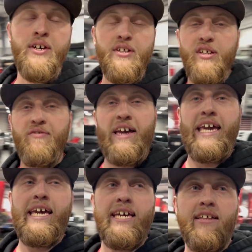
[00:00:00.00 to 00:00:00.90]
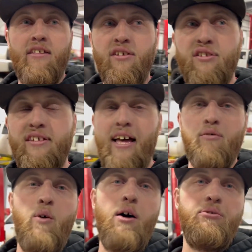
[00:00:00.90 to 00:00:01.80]
see if I can't get this death
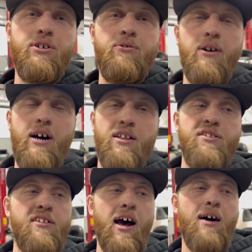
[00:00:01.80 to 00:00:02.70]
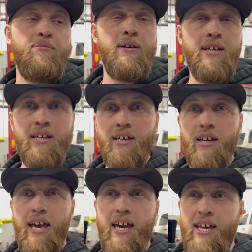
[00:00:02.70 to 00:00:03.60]
wobble to stop
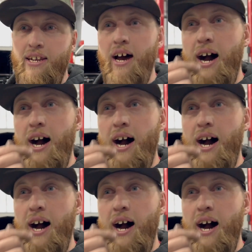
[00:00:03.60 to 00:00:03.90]
and